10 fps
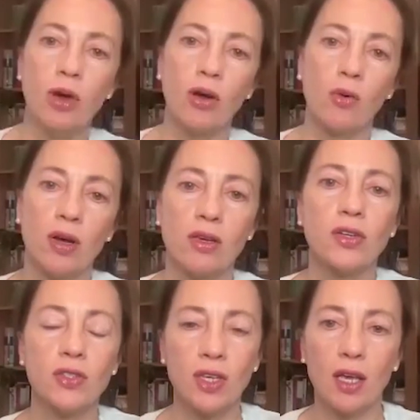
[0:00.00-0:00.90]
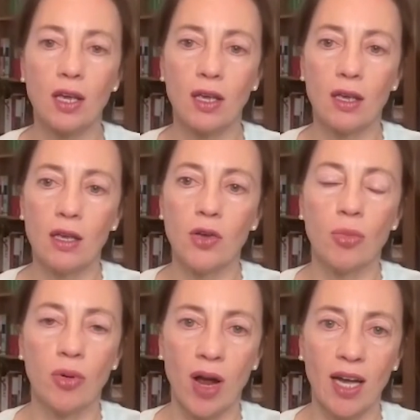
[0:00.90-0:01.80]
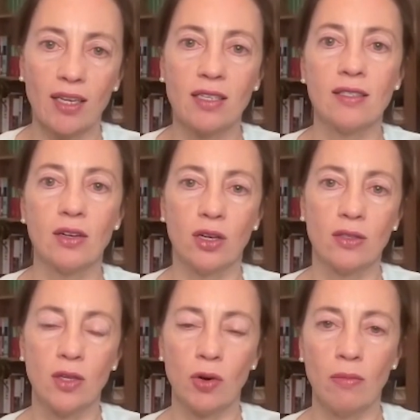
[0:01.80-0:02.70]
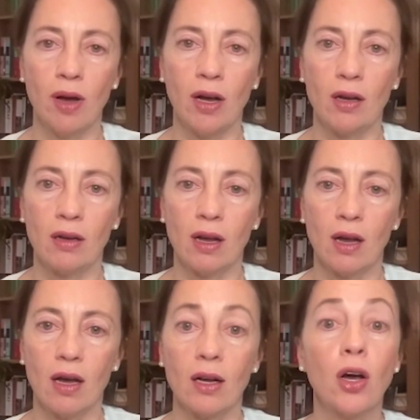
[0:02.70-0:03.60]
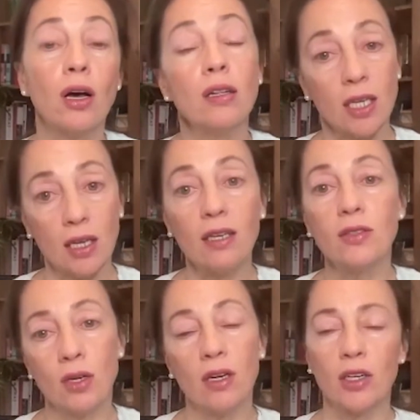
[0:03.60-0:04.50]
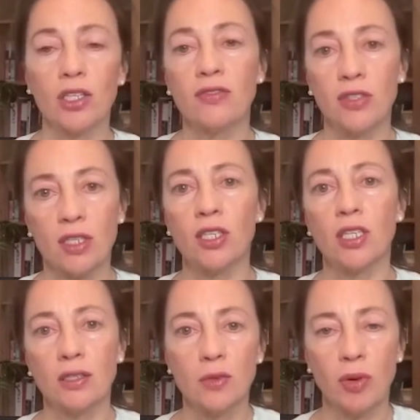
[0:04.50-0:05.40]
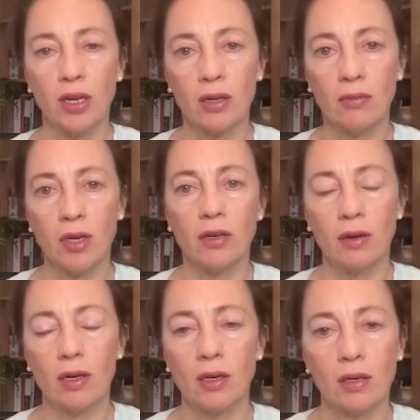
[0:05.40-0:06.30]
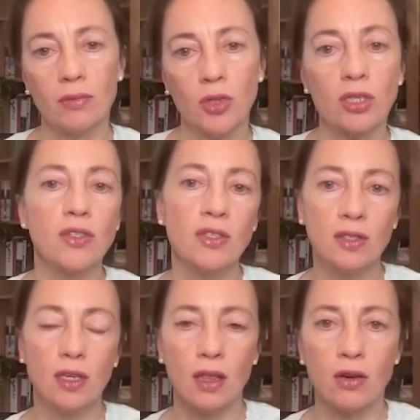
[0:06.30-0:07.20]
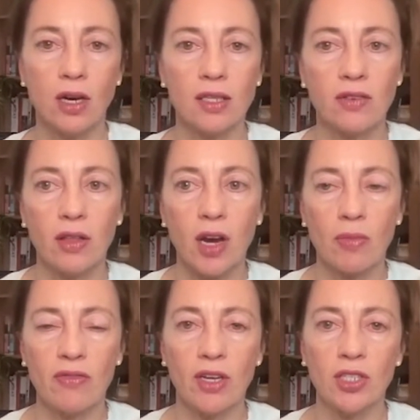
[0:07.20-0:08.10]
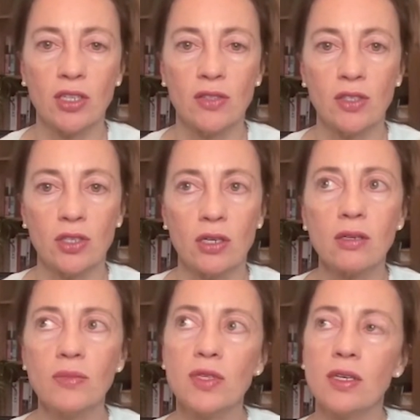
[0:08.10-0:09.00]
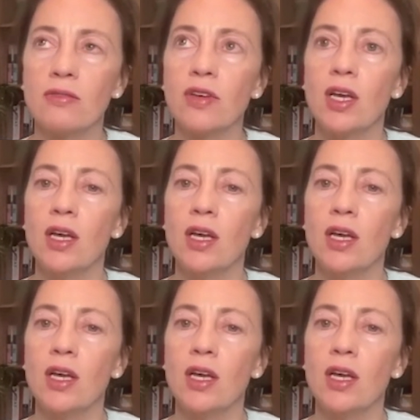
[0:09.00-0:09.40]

about what you're seeing in your practice and also among colleagues, and not just physicians, but nurses and other kinds of healthcare professionals in terms of